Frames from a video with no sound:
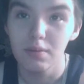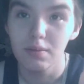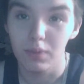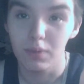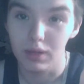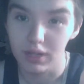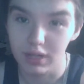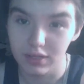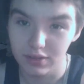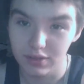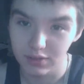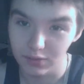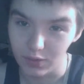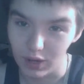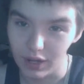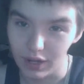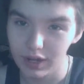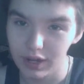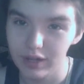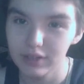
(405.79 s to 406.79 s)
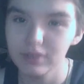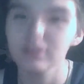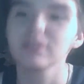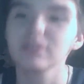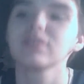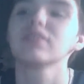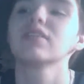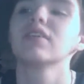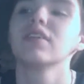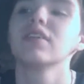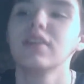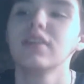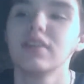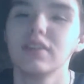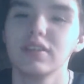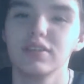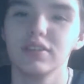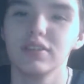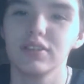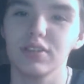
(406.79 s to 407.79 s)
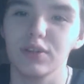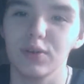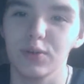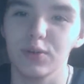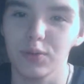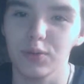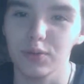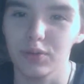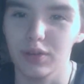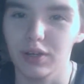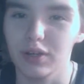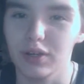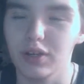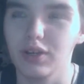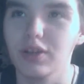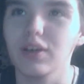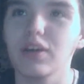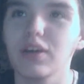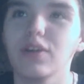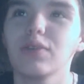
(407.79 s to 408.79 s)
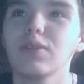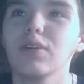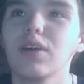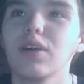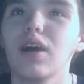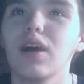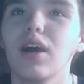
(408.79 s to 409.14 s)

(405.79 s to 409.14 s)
Mondays and Fridays. So there you go.